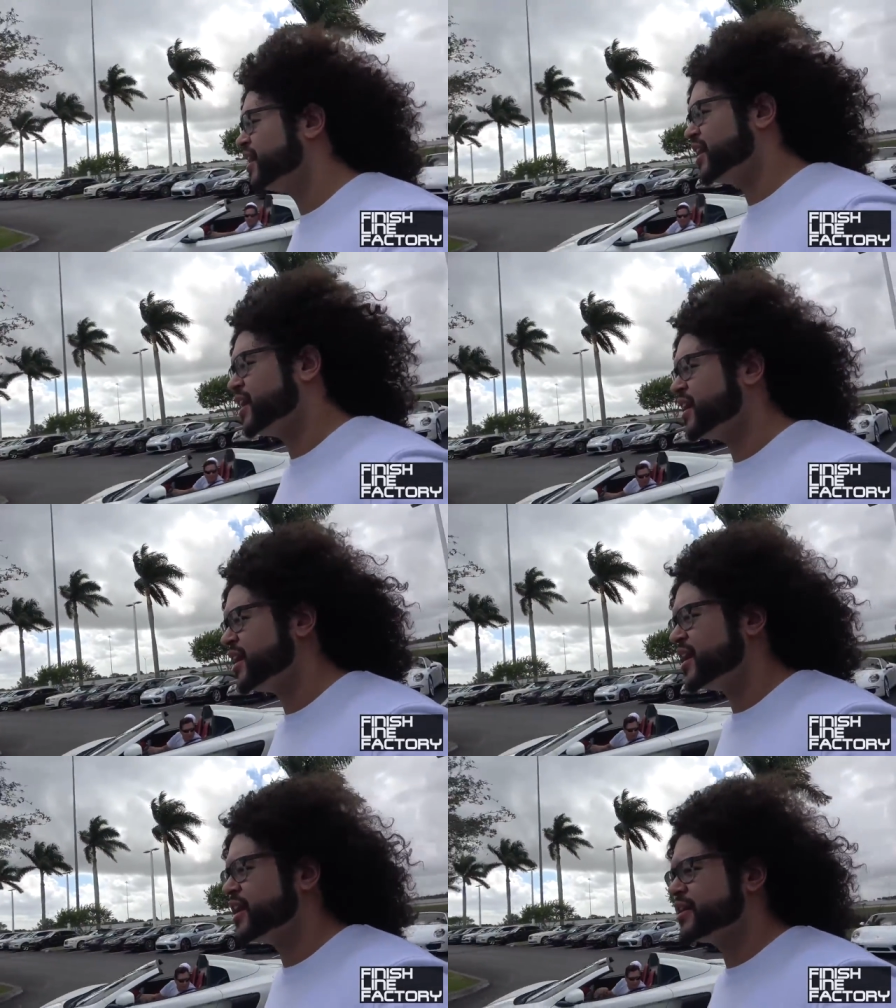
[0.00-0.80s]

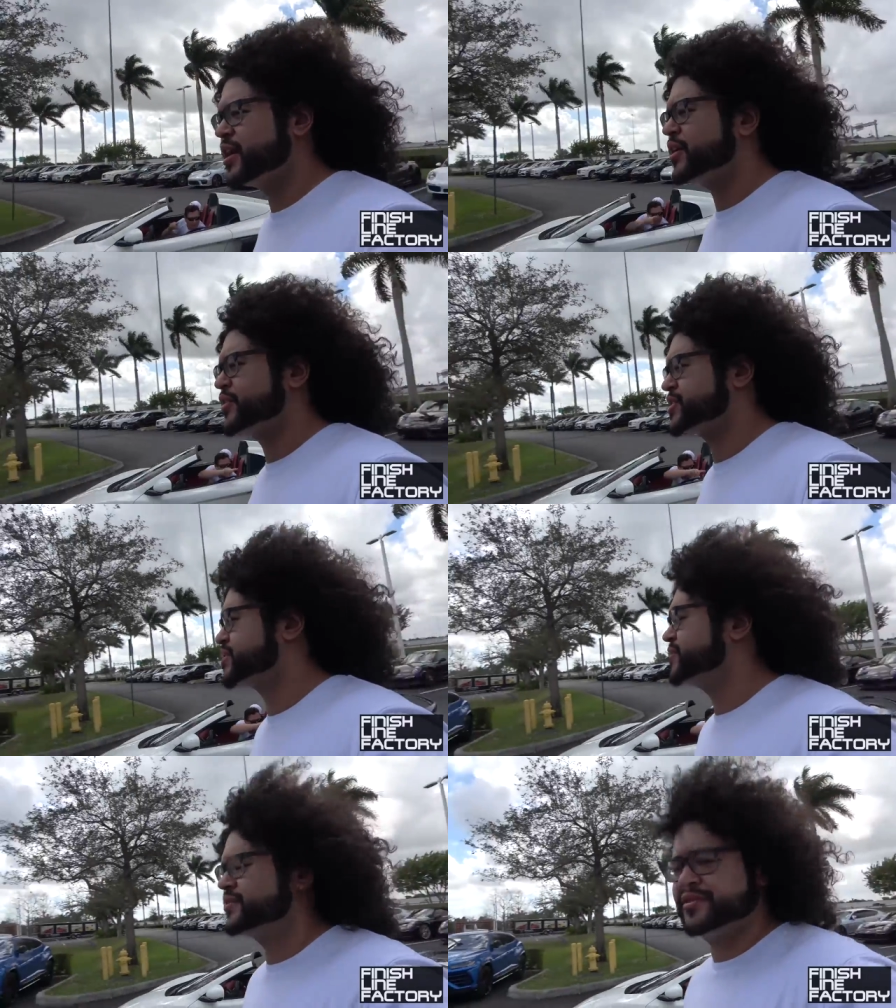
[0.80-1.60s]
Uh, no, I don't think
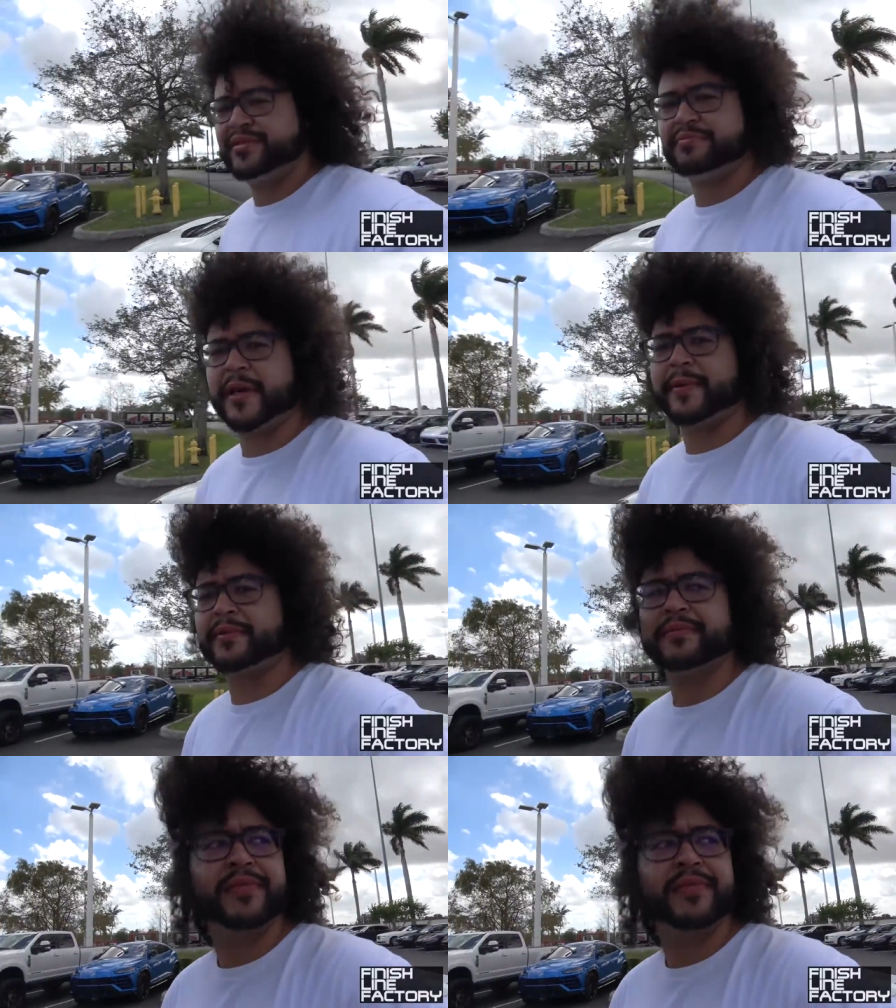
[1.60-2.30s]
so. Maybe.